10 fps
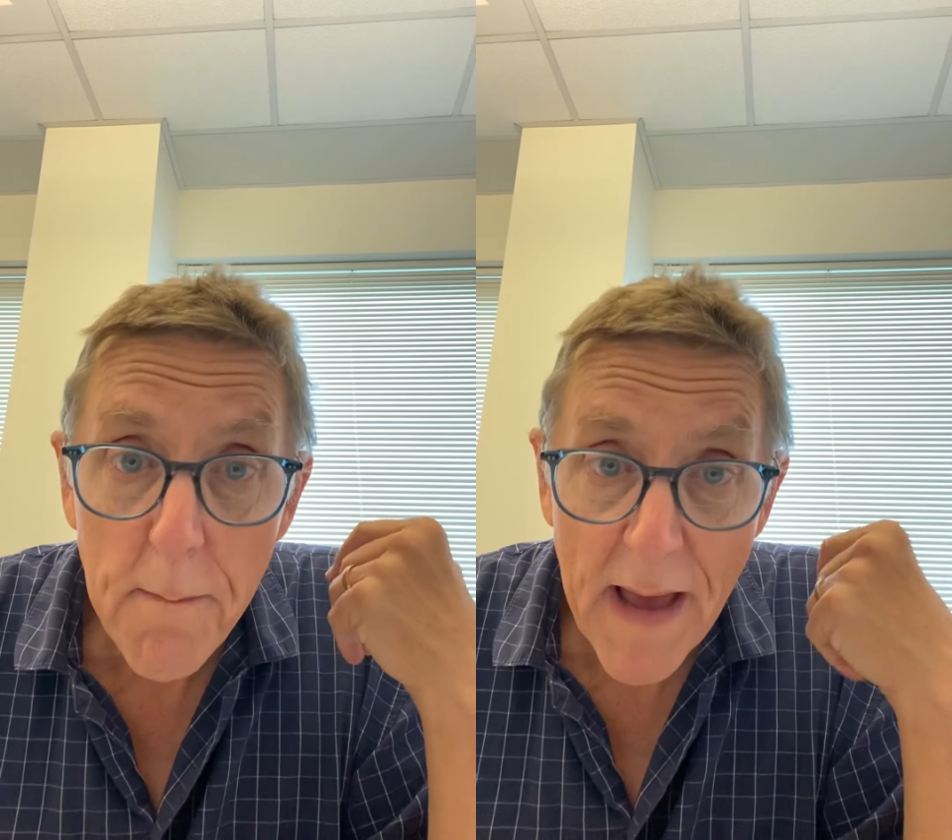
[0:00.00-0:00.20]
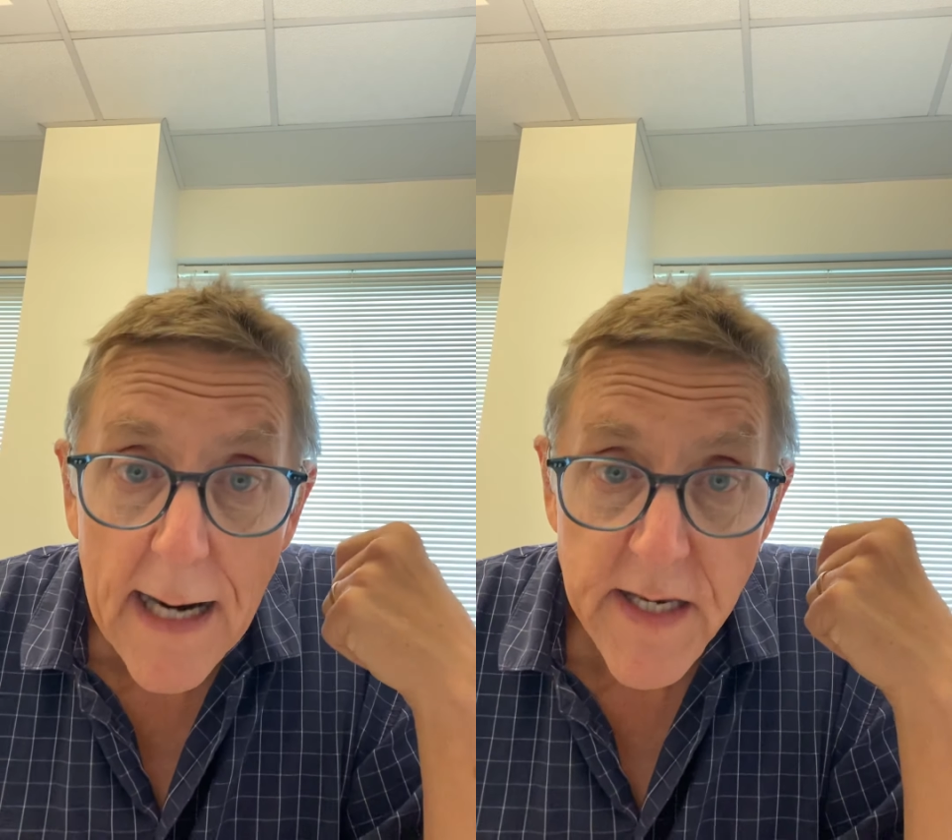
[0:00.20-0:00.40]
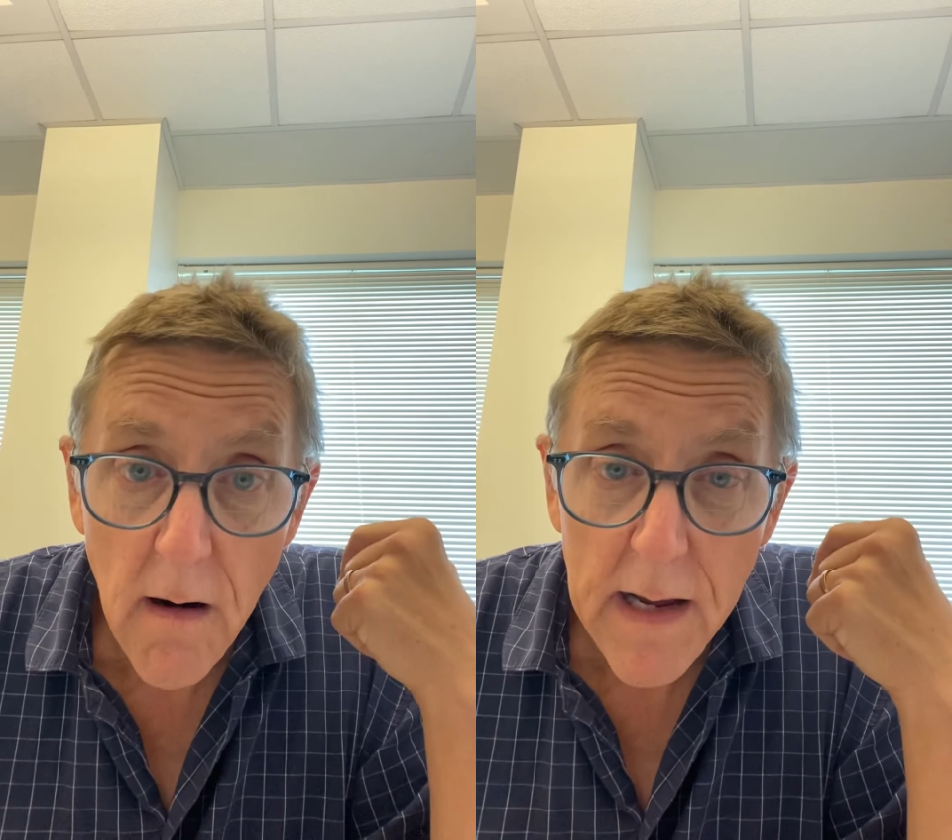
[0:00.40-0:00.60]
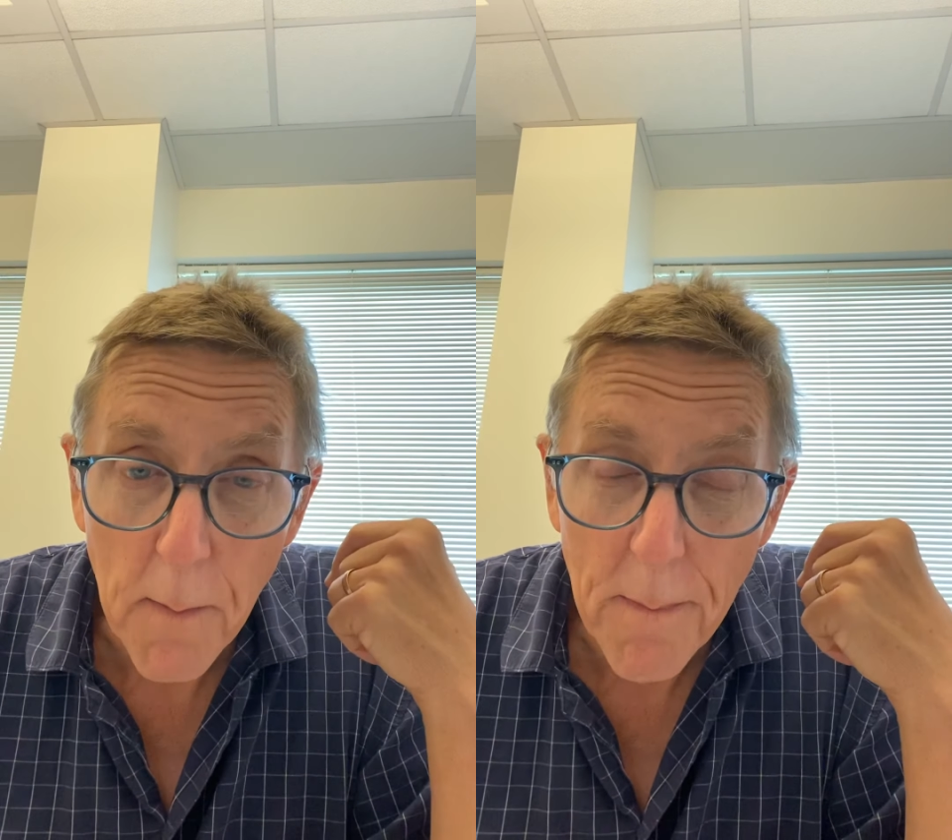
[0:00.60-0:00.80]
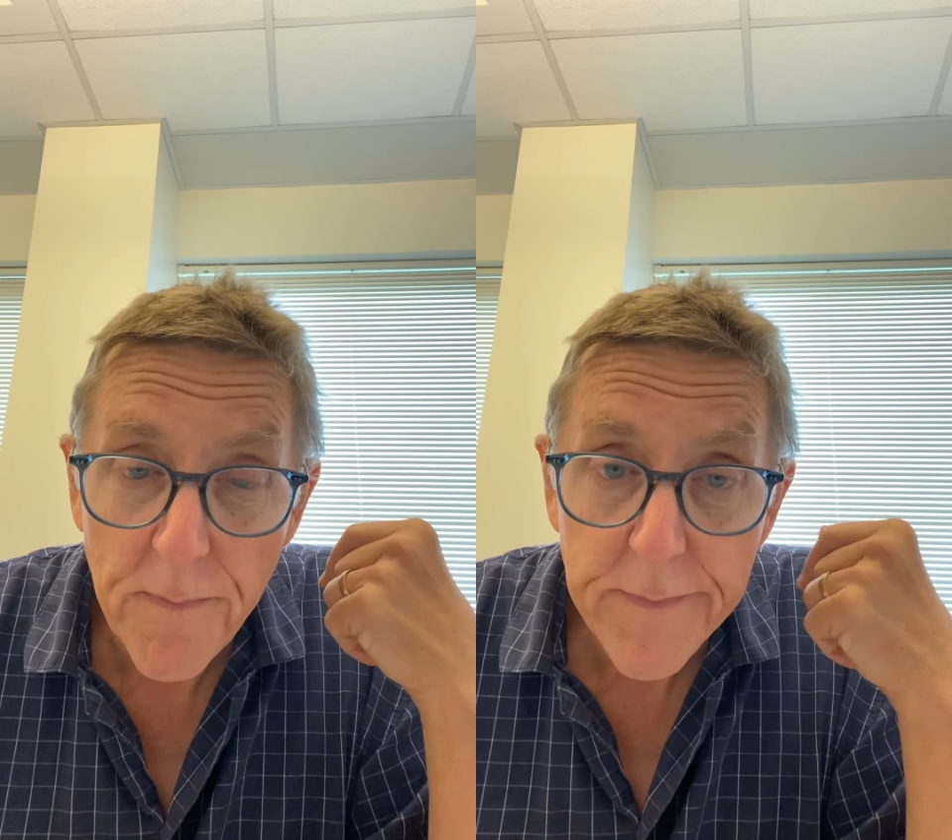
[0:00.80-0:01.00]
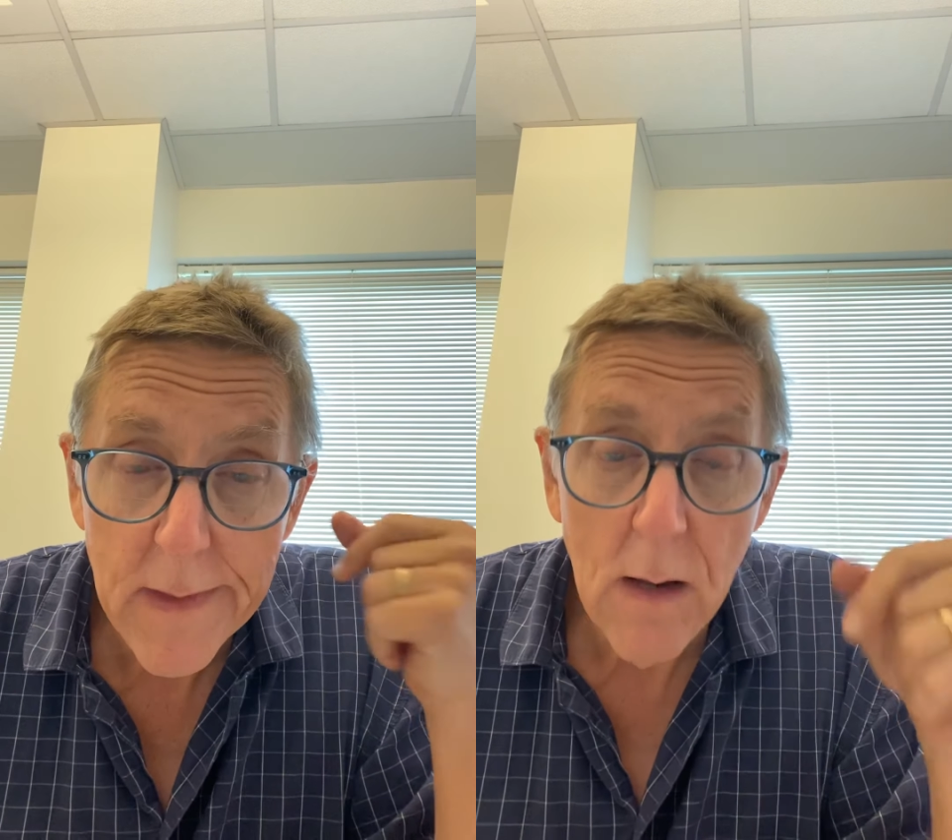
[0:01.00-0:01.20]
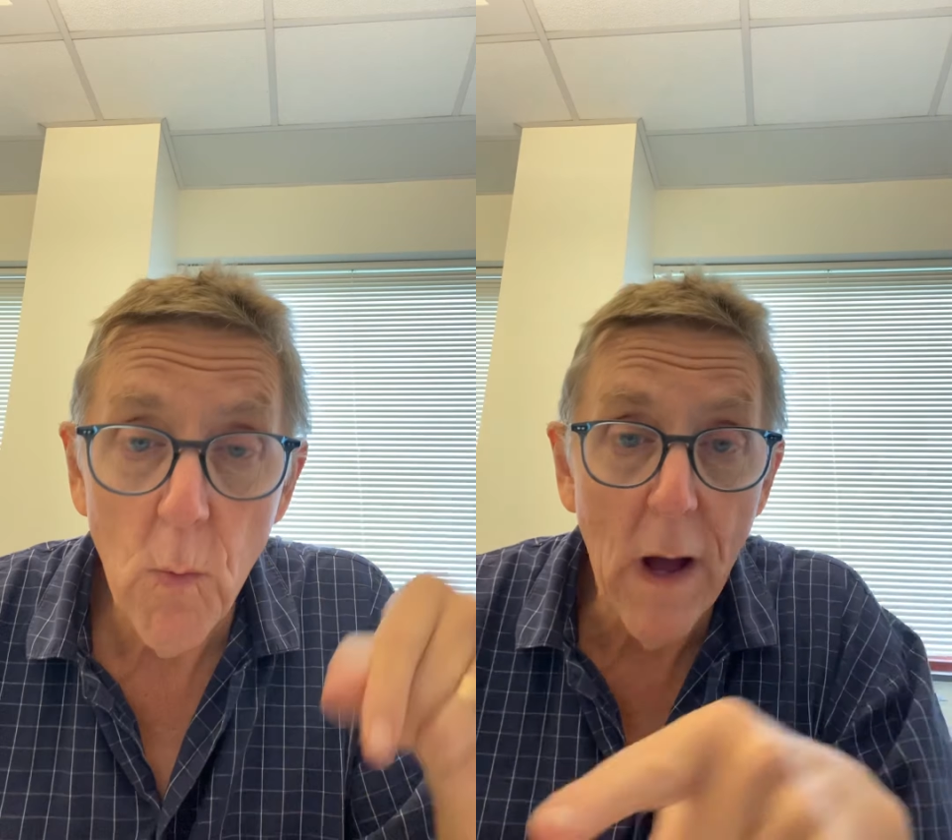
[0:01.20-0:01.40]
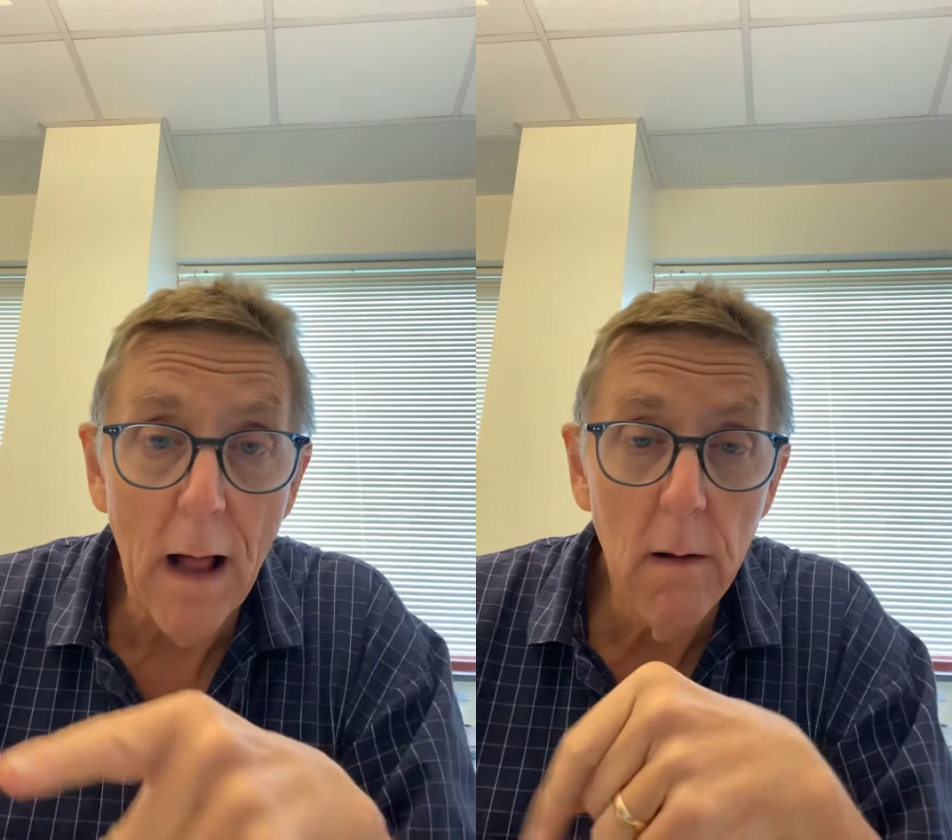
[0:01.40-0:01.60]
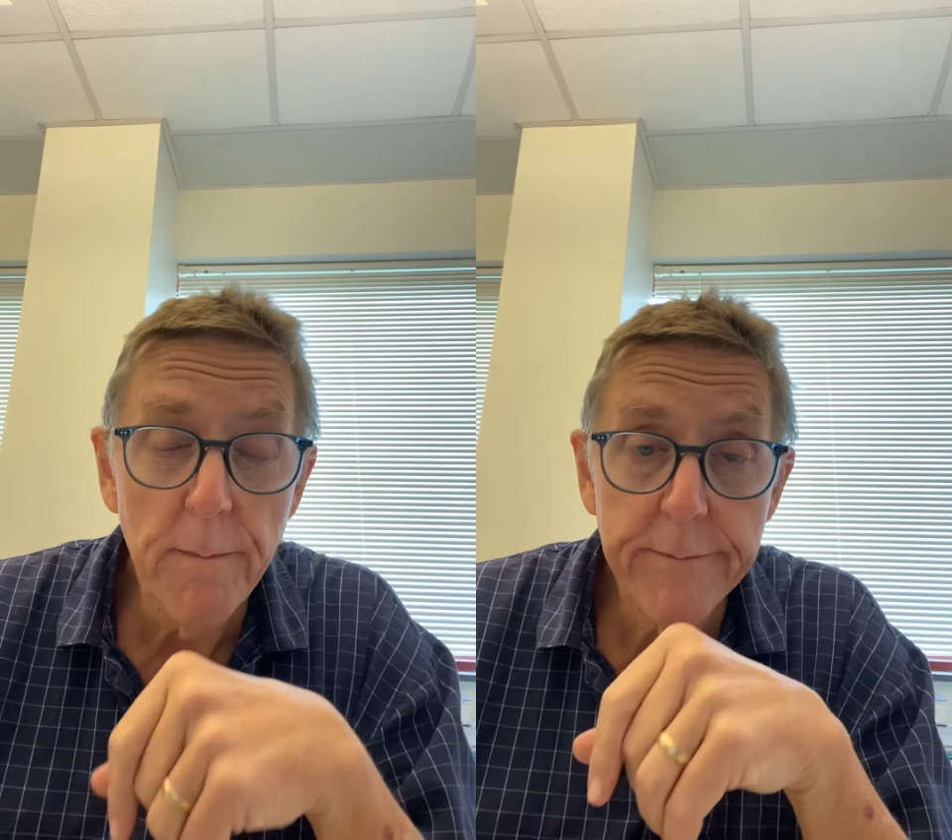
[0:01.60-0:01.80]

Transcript: bacterium. Well,